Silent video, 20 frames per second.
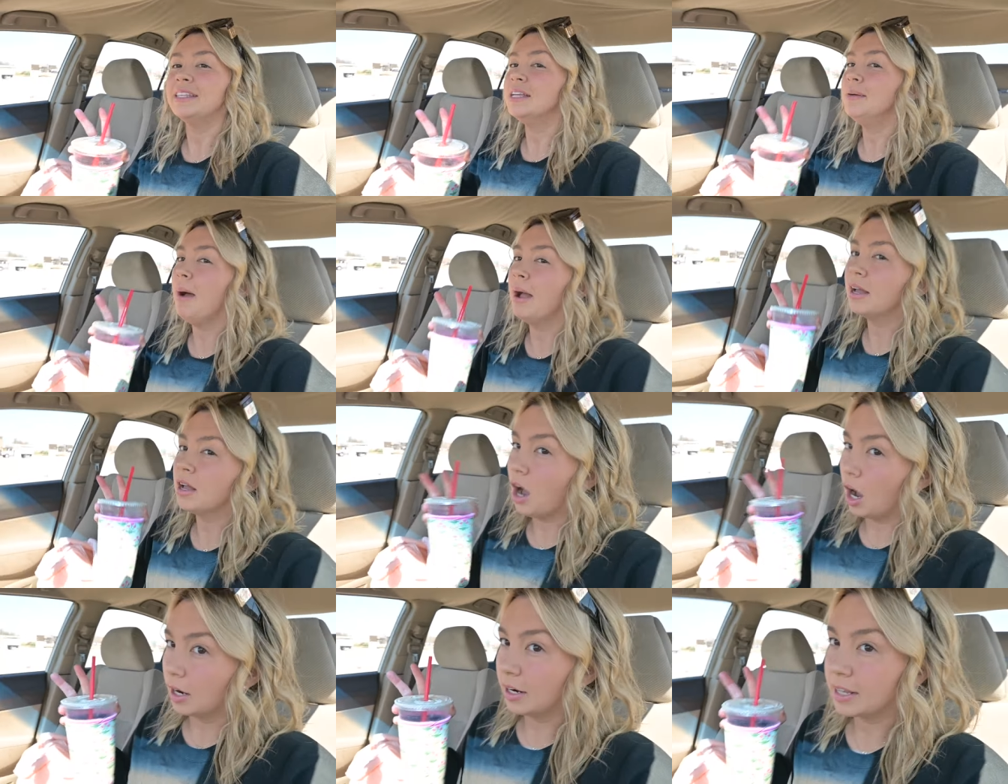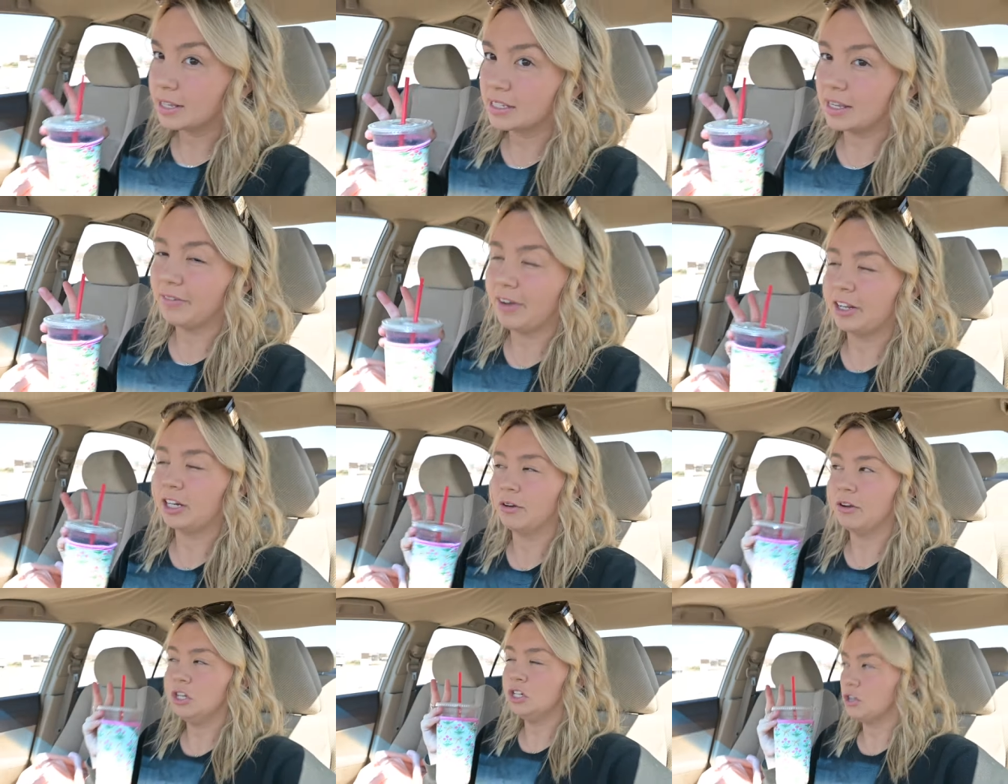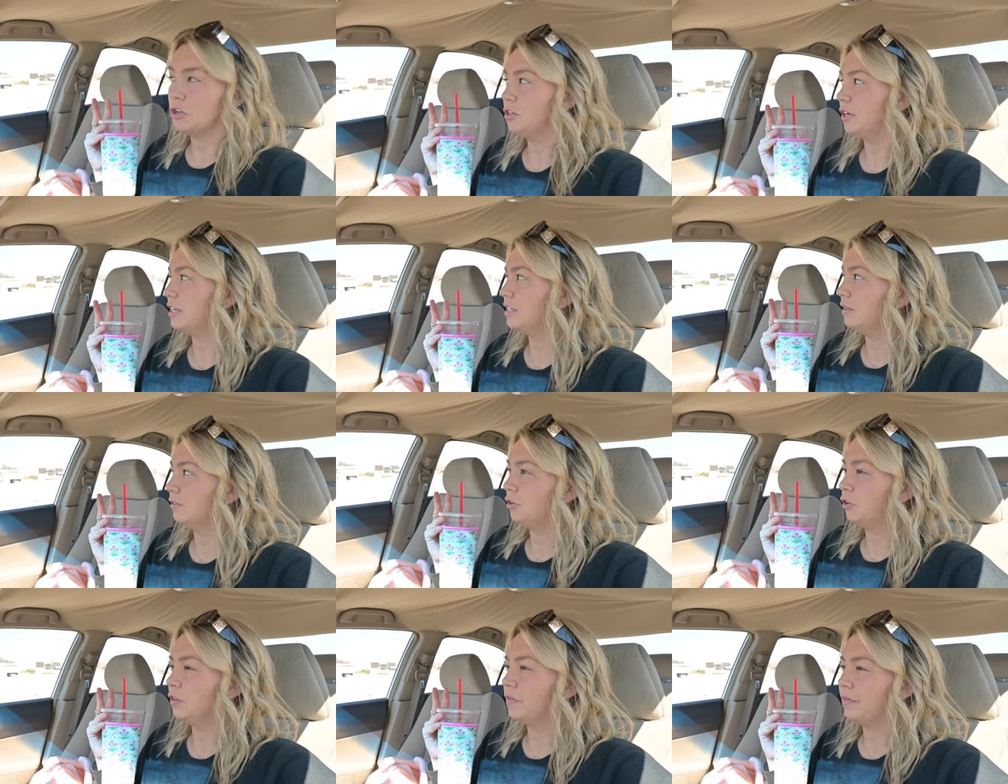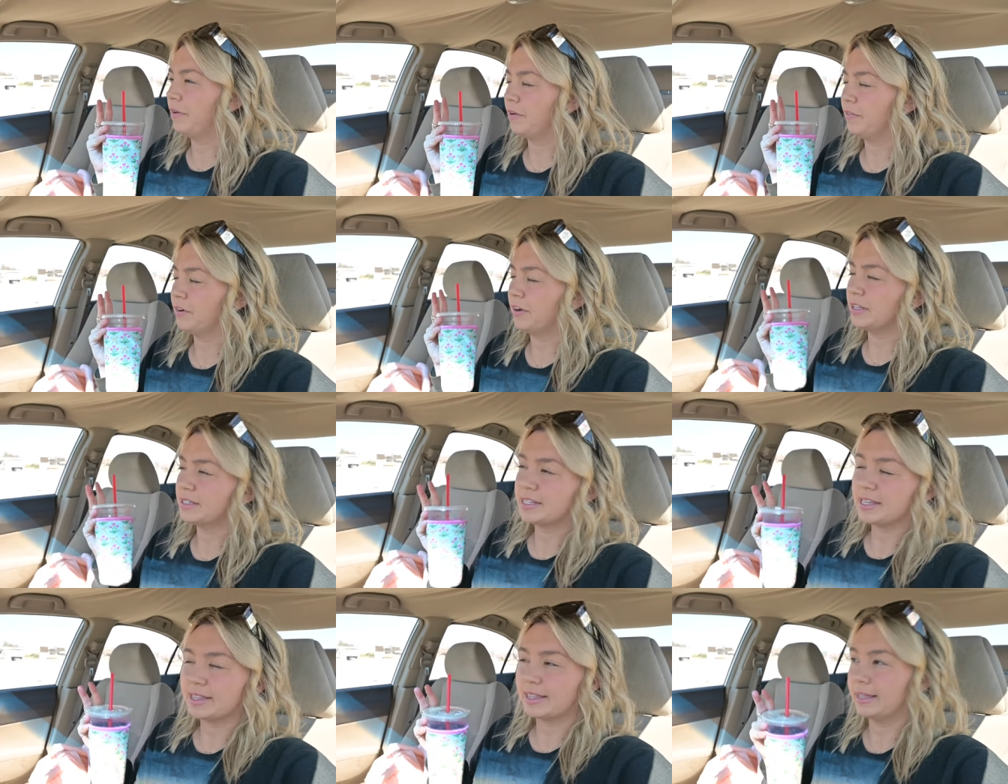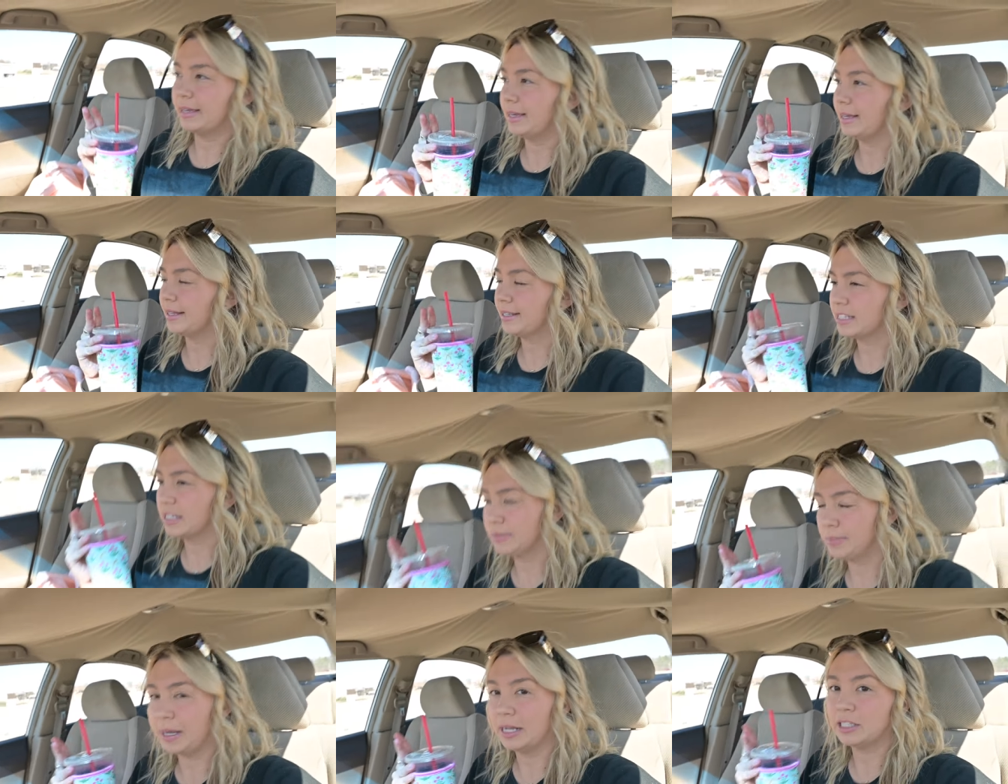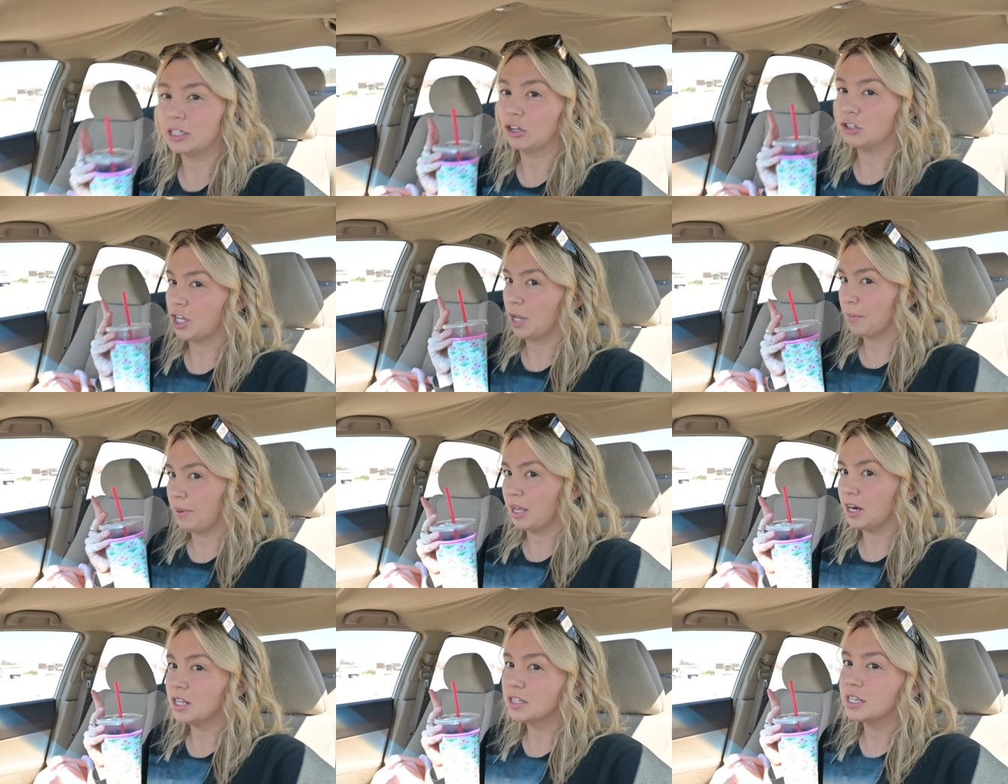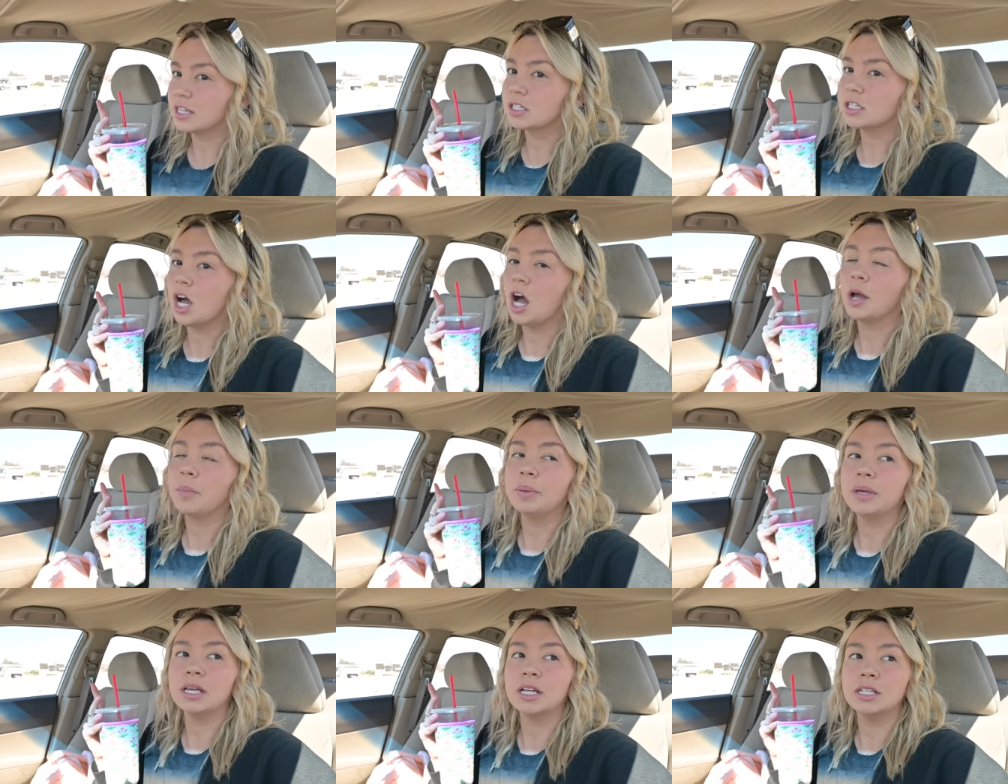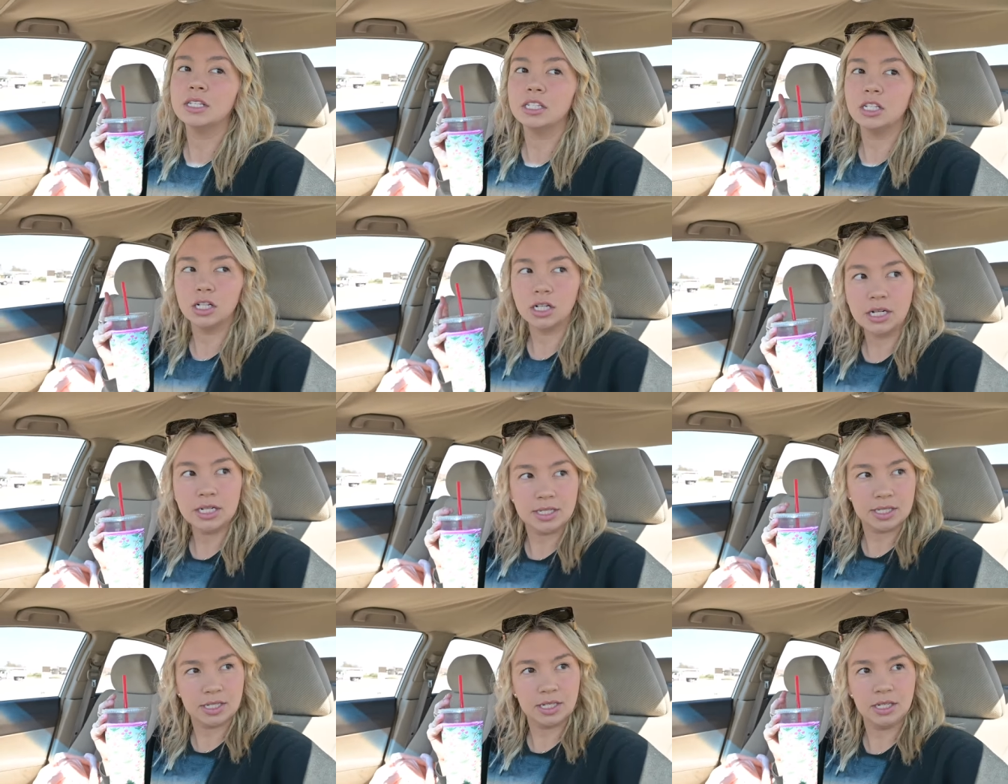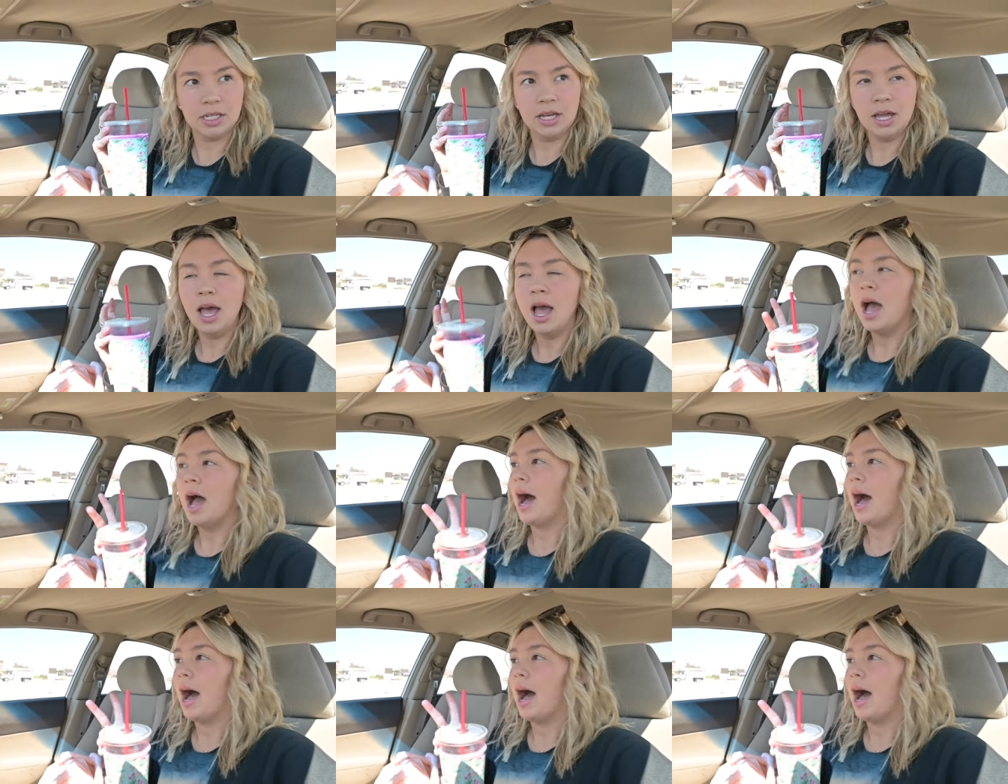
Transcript: some iconic stuff. I know I showed you guys a few of the favorite things, but go check me out on TikTok because seriously,